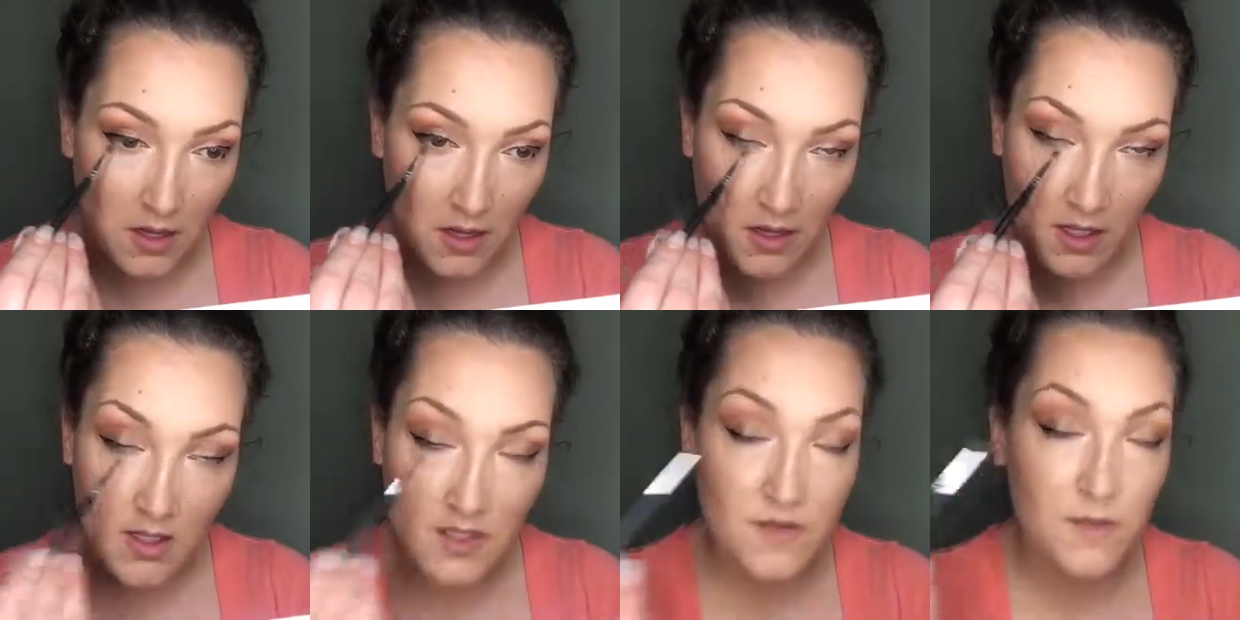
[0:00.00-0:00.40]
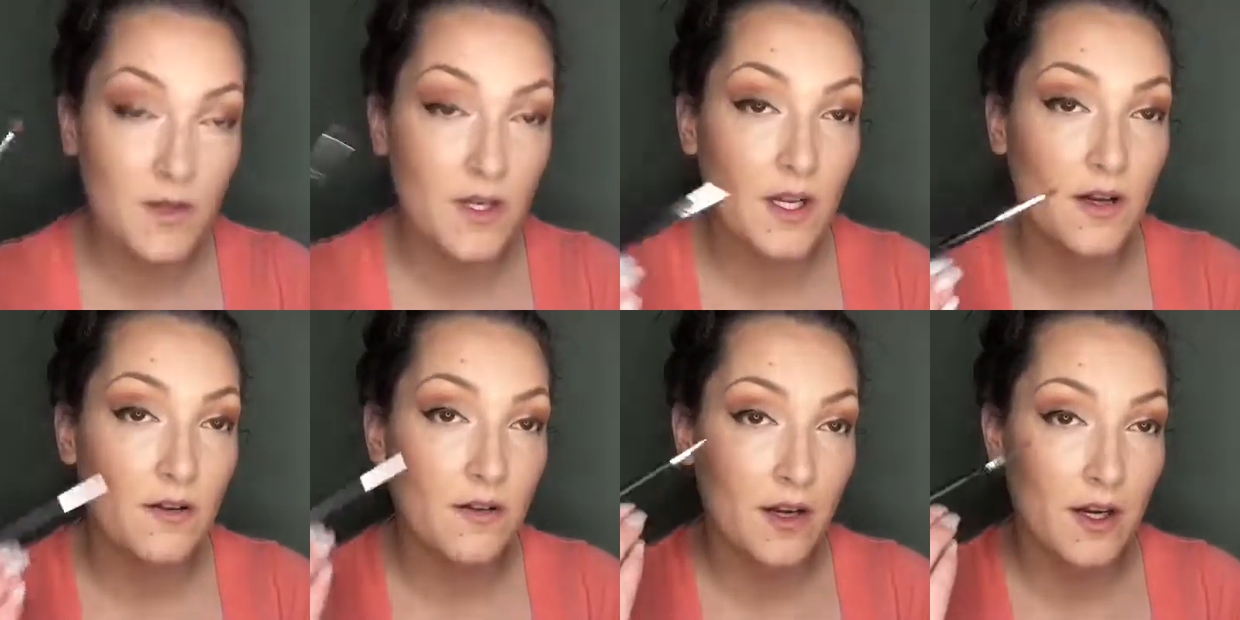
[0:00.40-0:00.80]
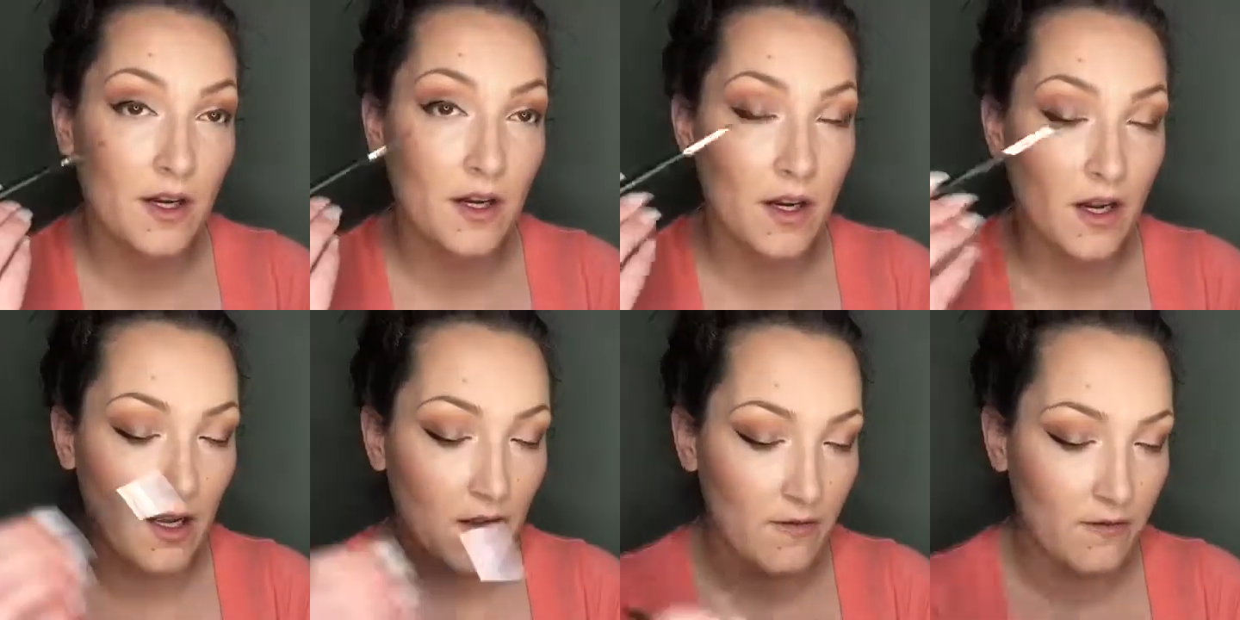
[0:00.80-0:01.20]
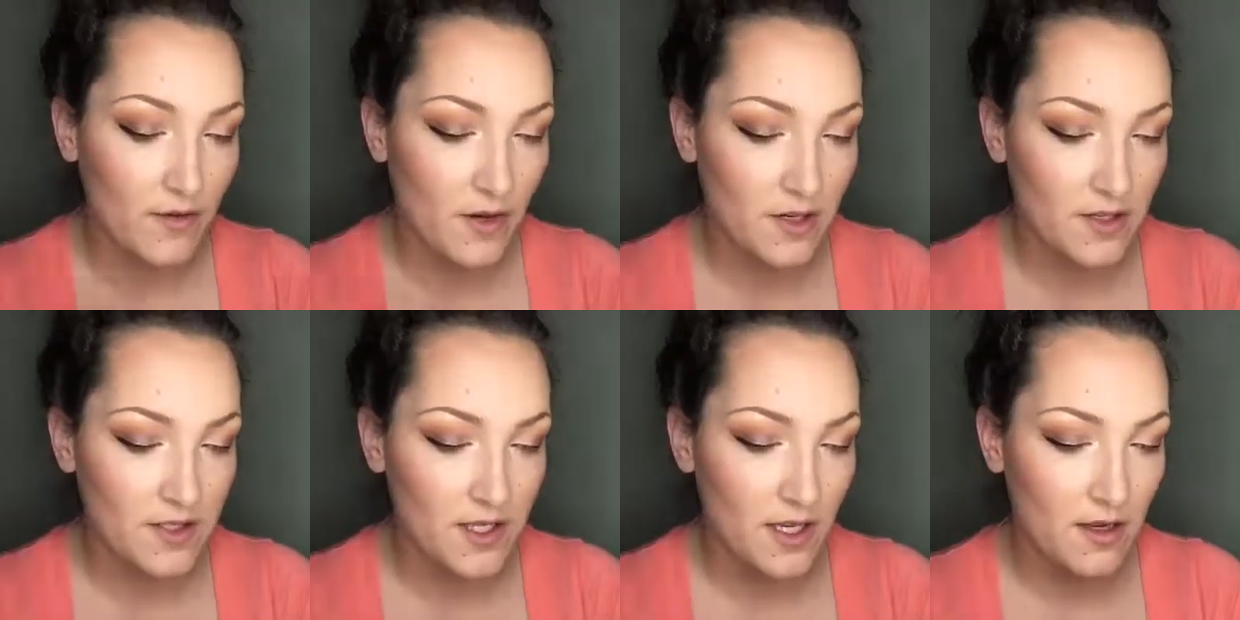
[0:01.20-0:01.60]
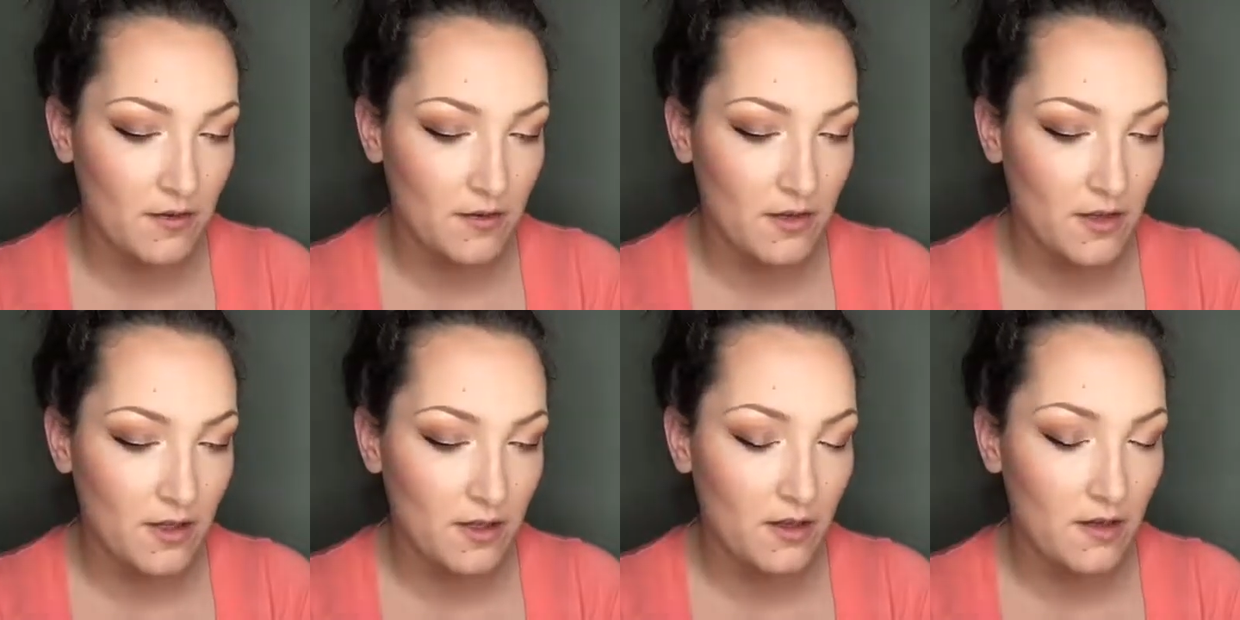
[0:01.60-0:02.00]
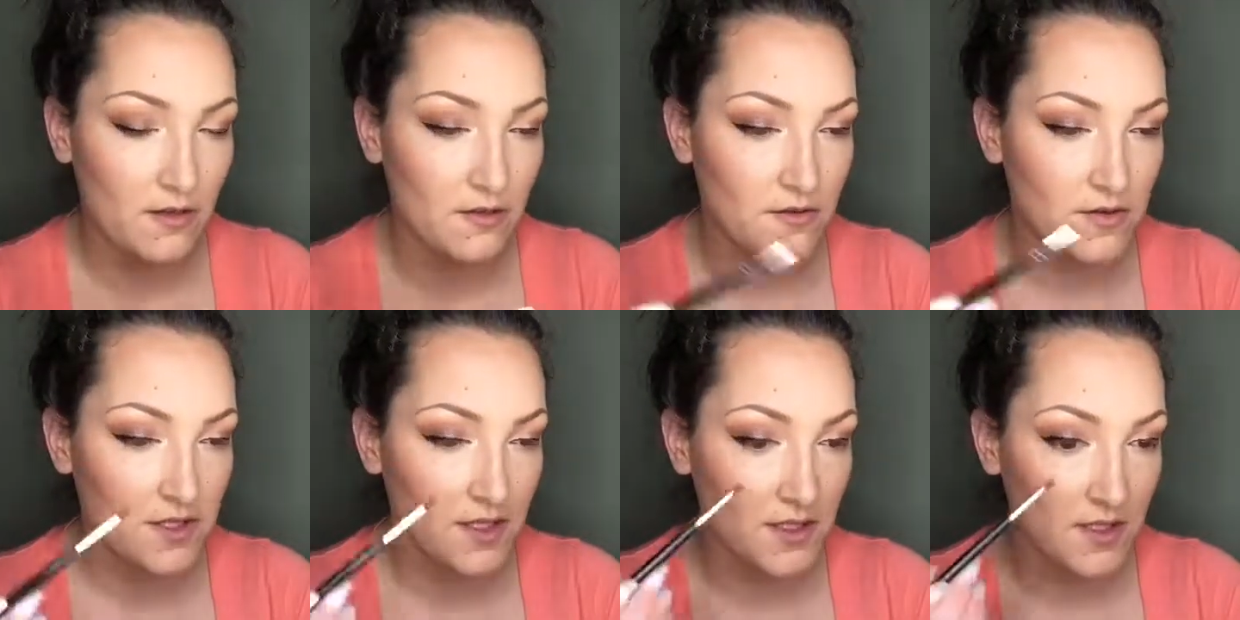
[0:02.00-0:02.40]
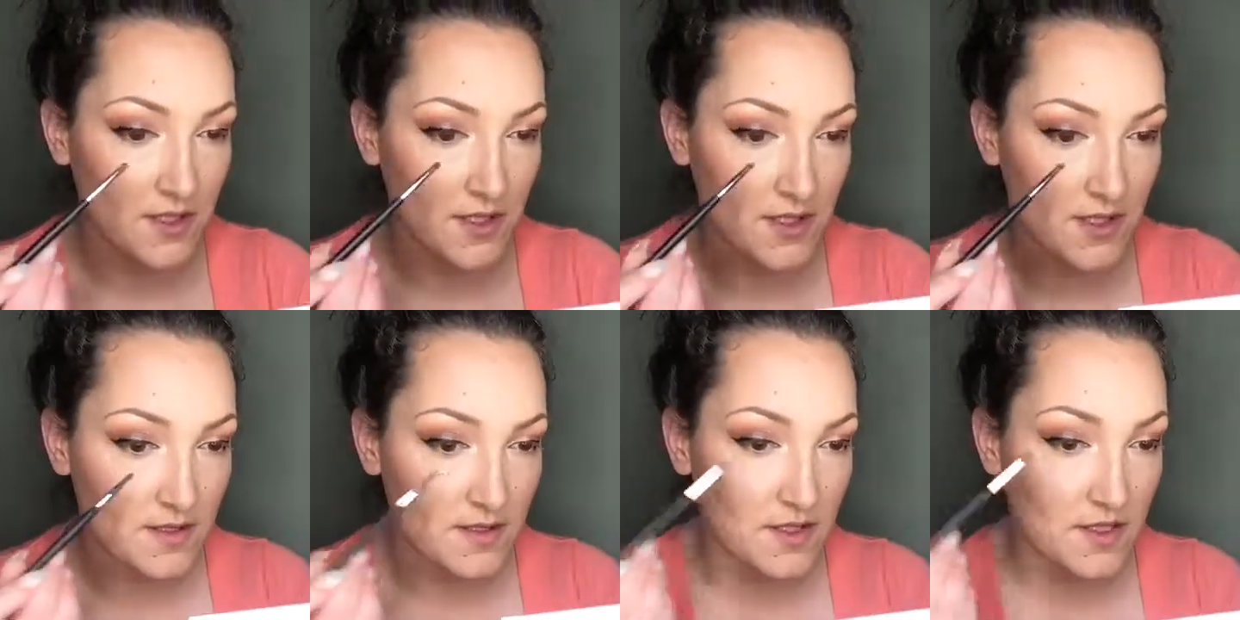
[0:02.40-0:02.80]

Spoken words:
This one I don't care how far down it goes because it's